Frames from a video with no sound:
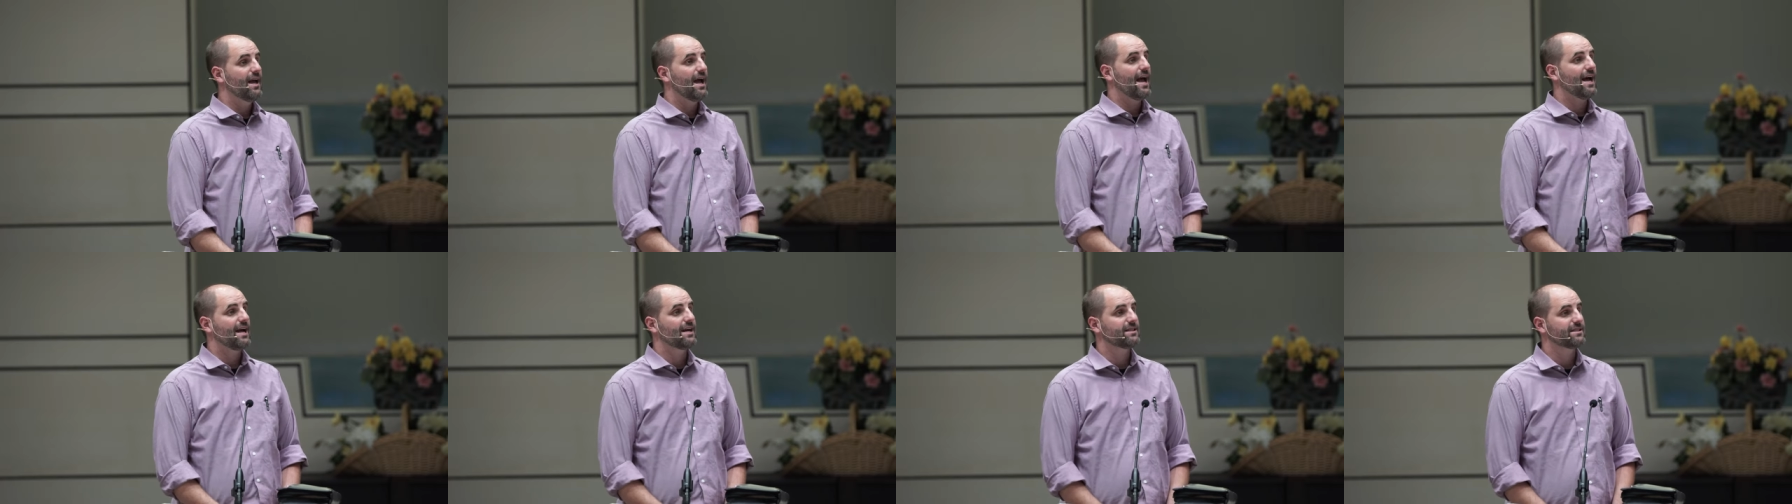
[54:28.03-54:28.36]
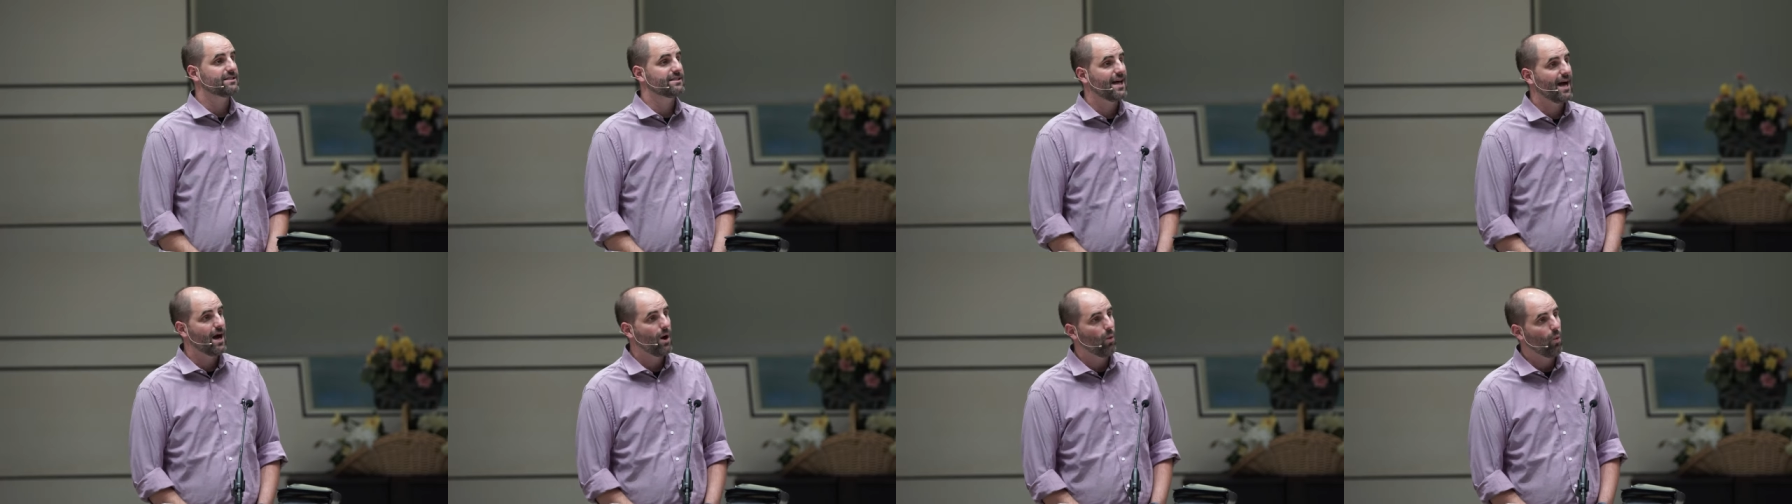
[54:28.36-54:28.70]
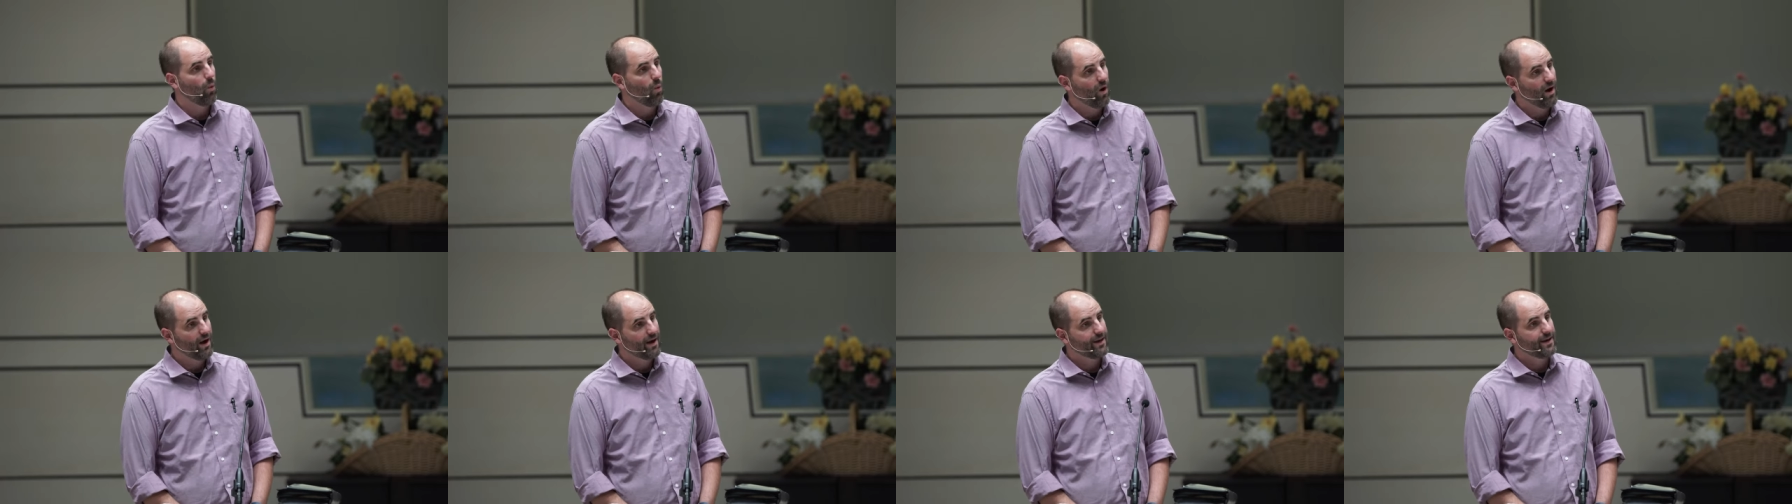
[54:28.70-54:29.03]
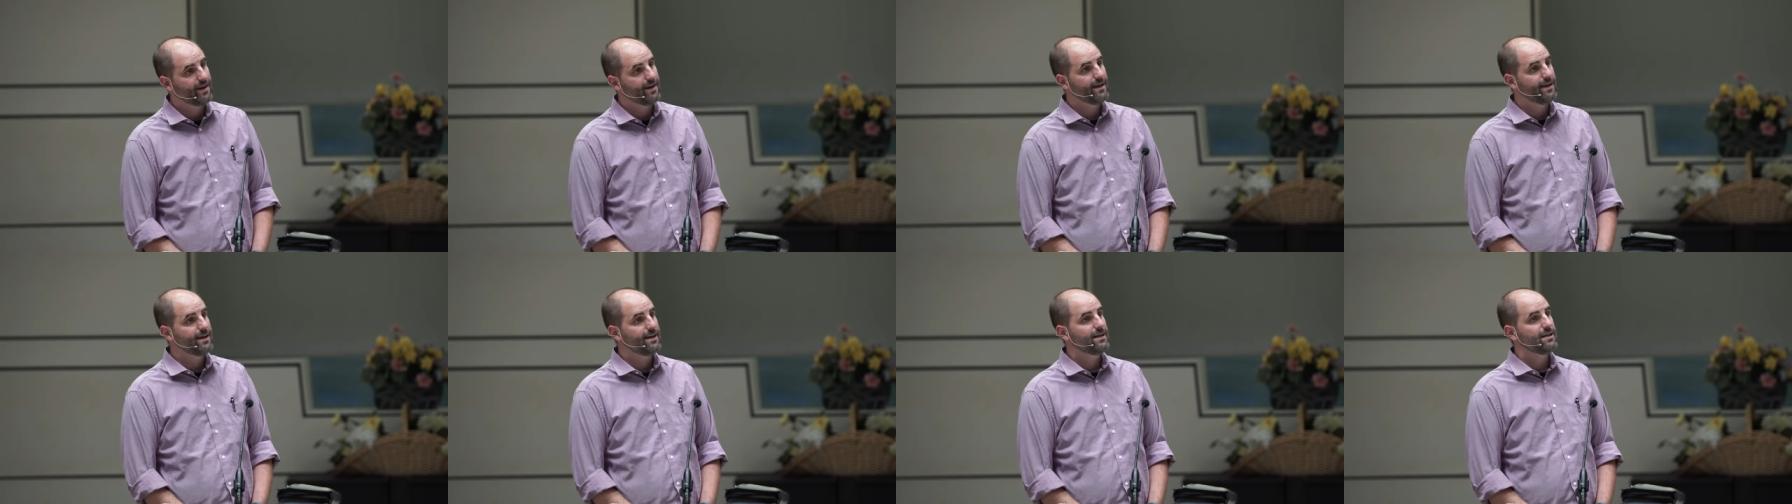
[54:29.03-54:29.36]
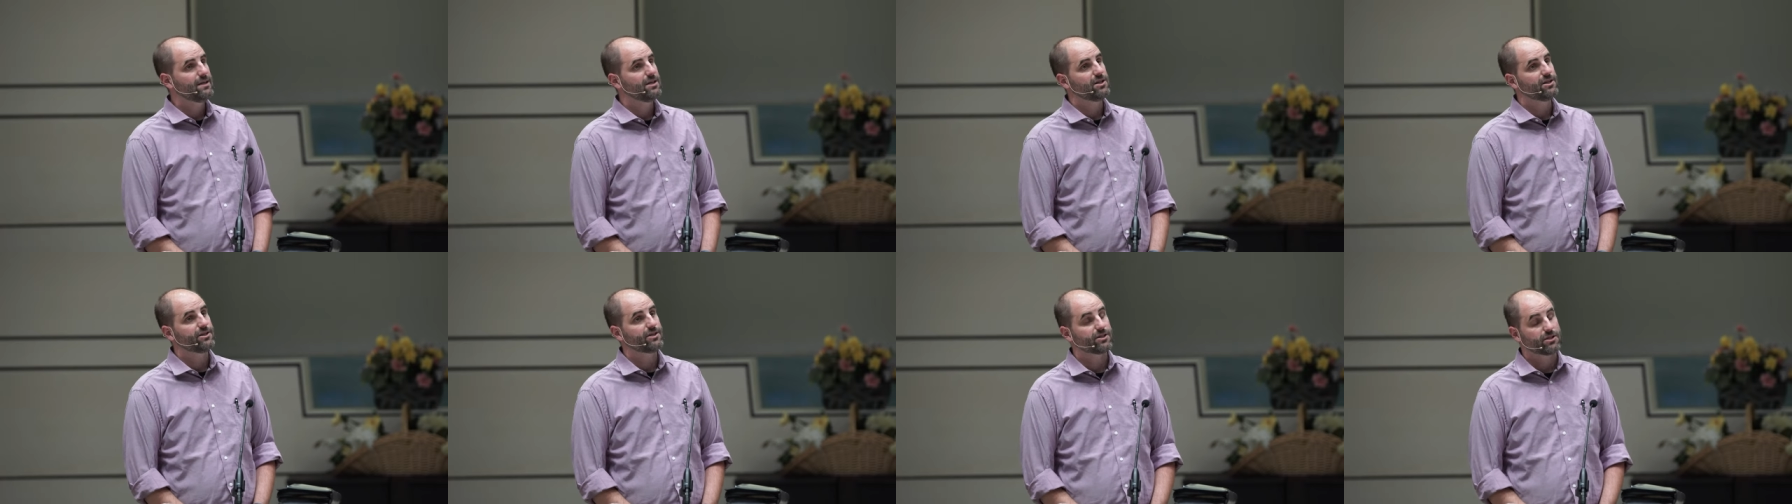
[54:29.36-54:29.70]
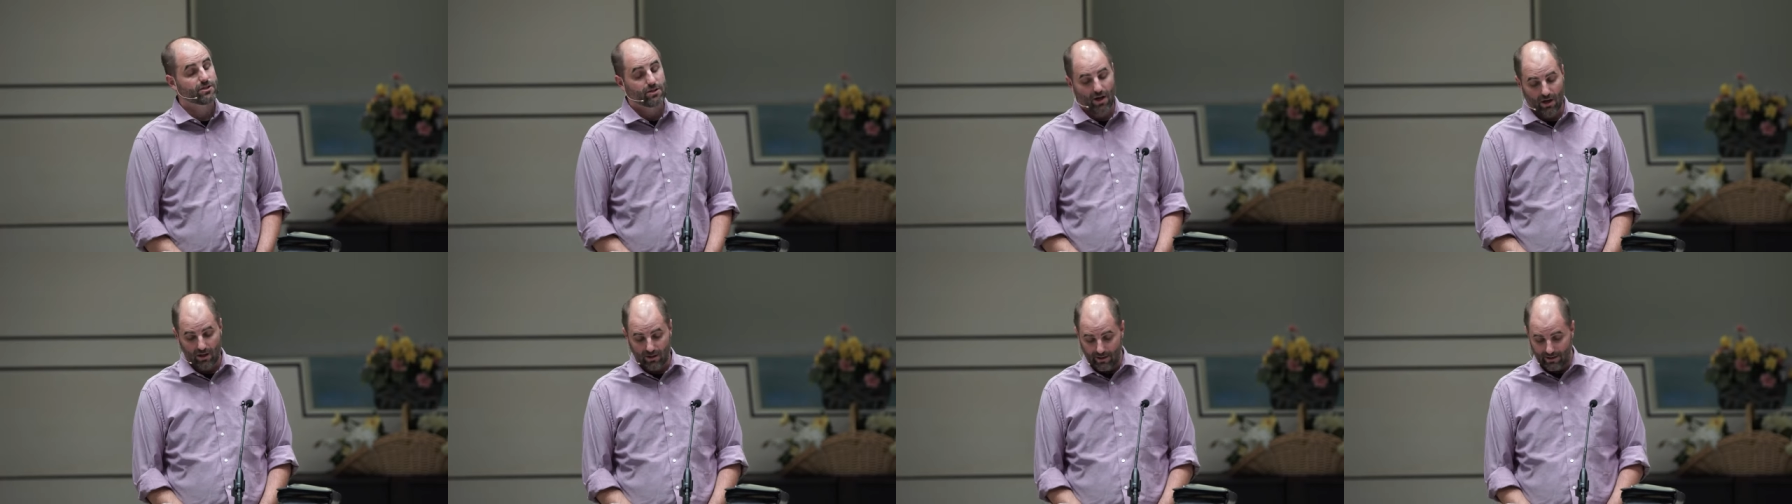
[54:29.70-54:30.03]
as that one
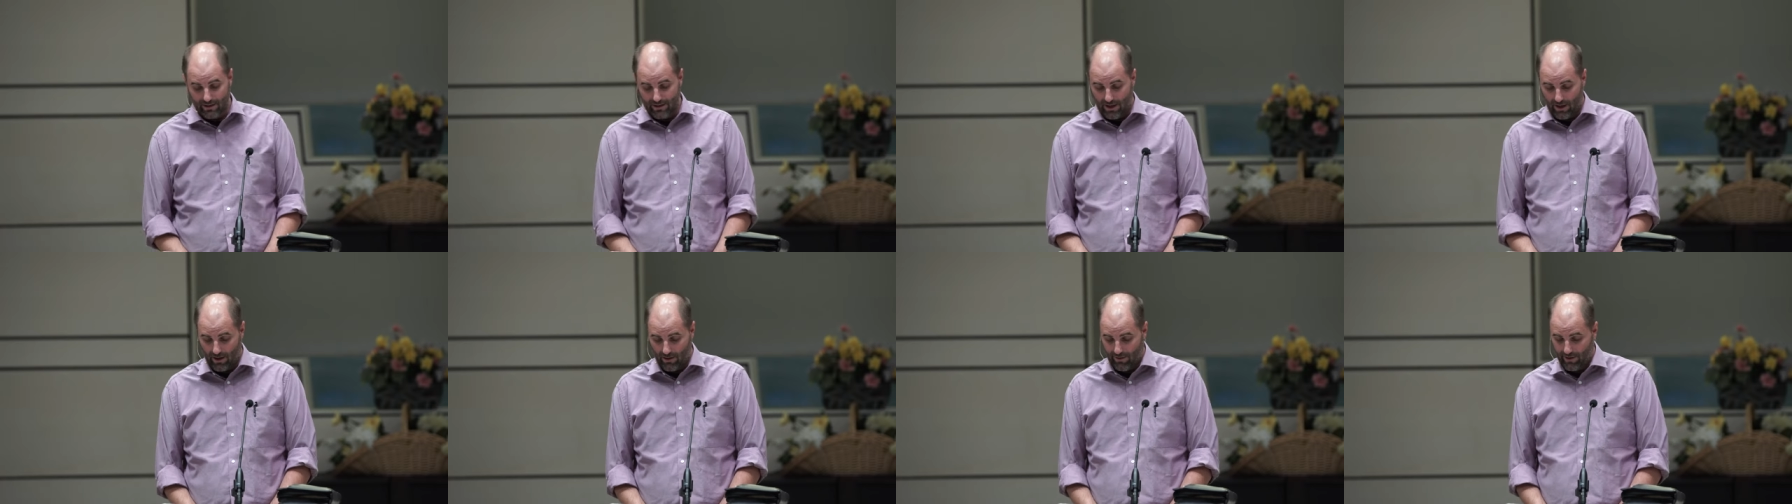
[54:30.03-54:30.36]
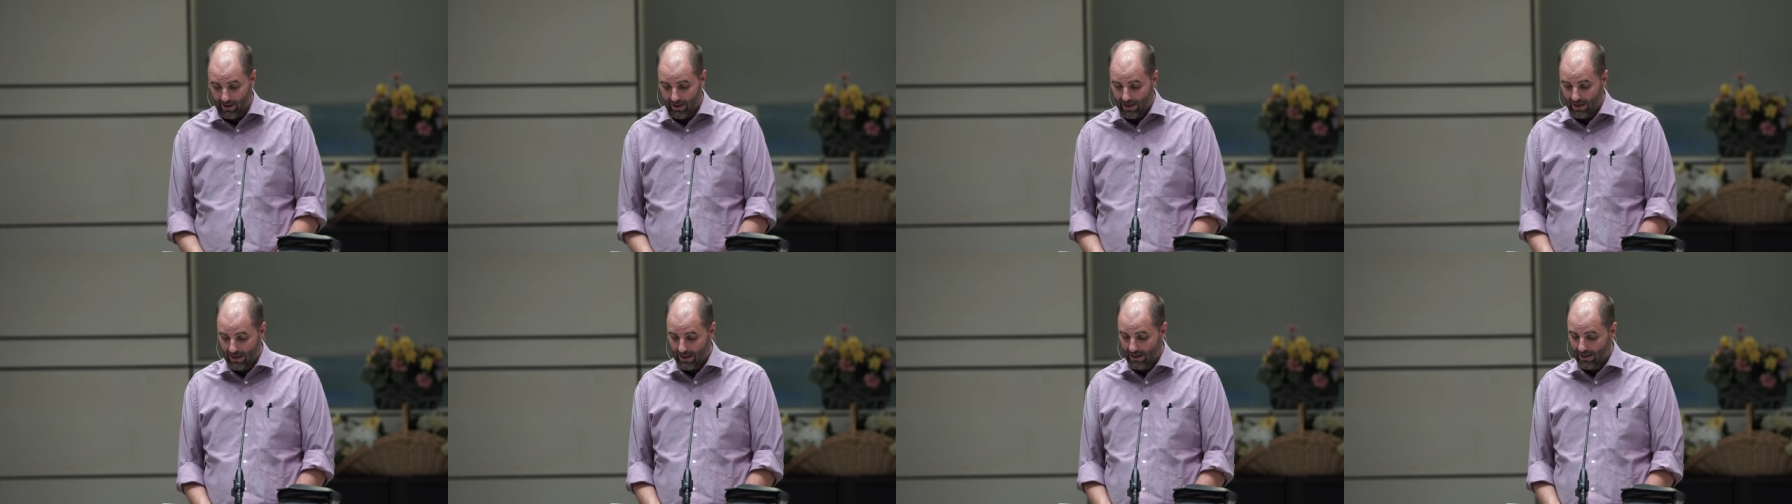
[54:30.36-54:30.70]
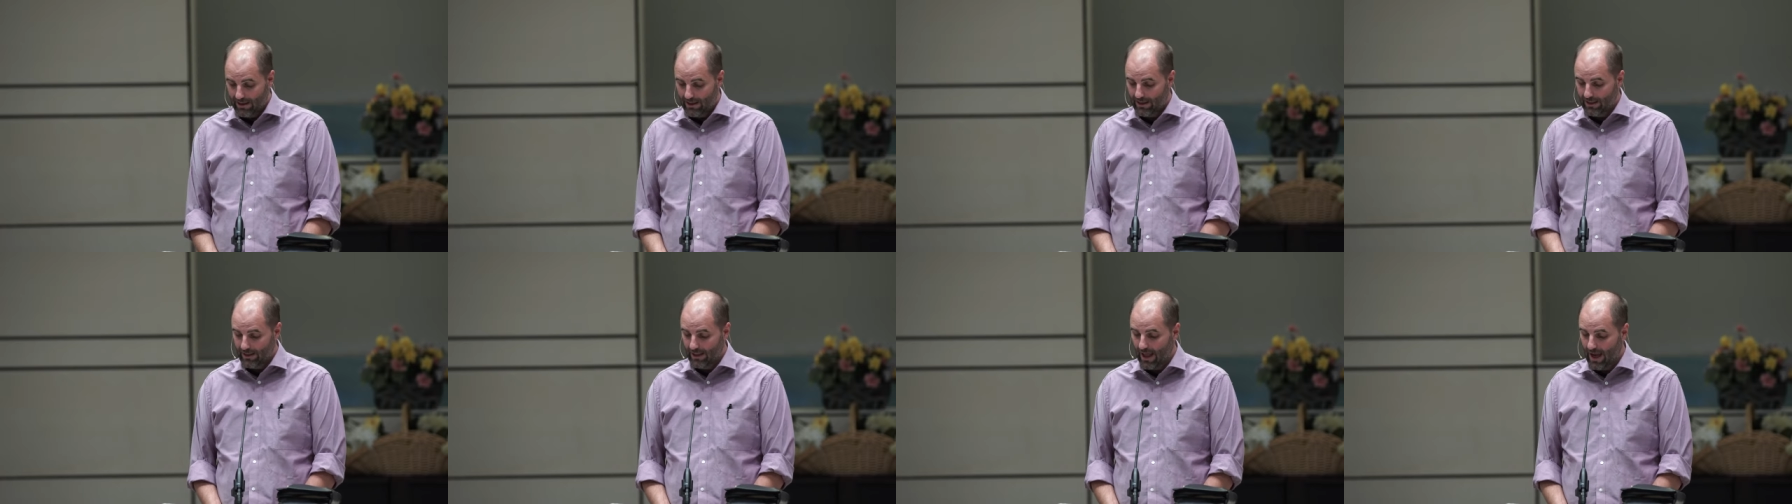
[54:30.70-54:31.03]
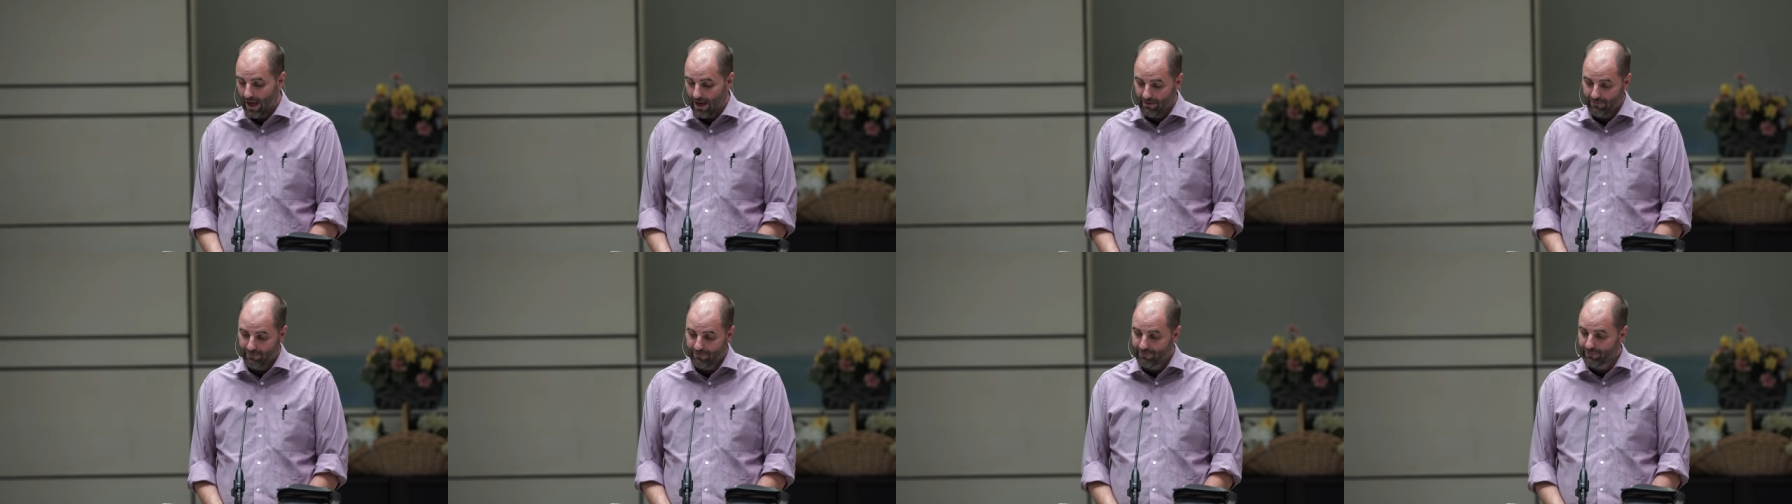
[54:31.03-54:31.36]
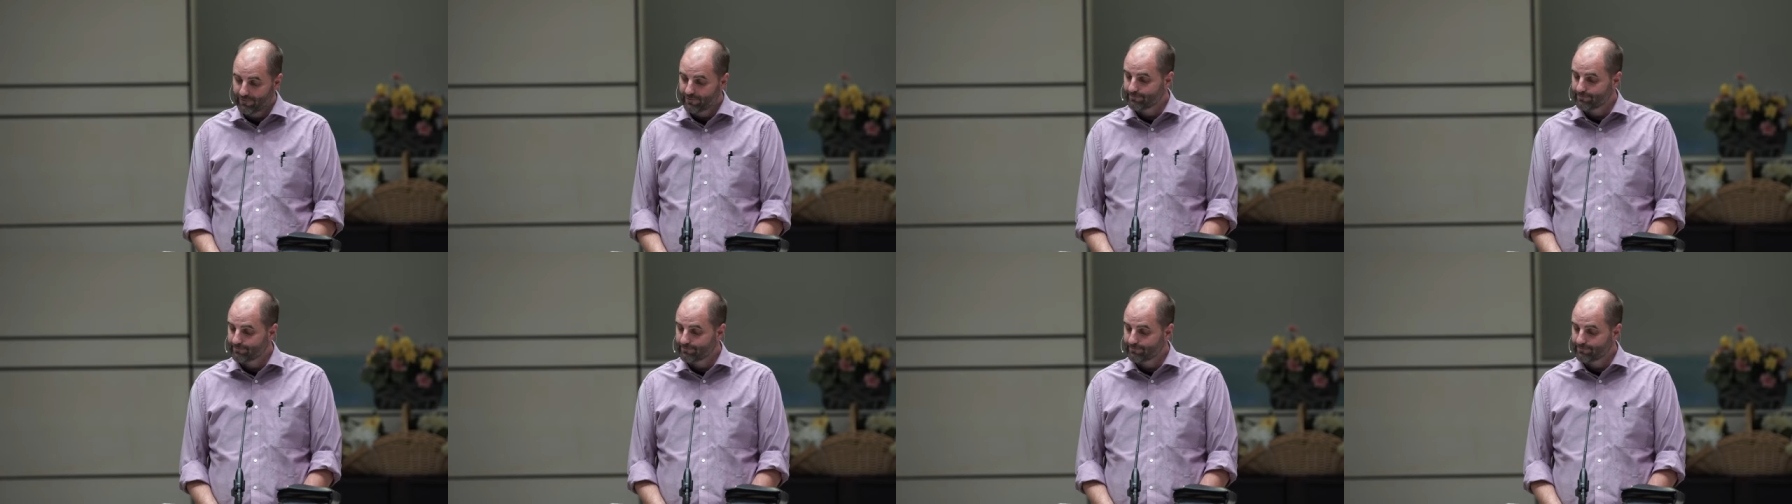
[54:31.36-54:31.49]
solitary life.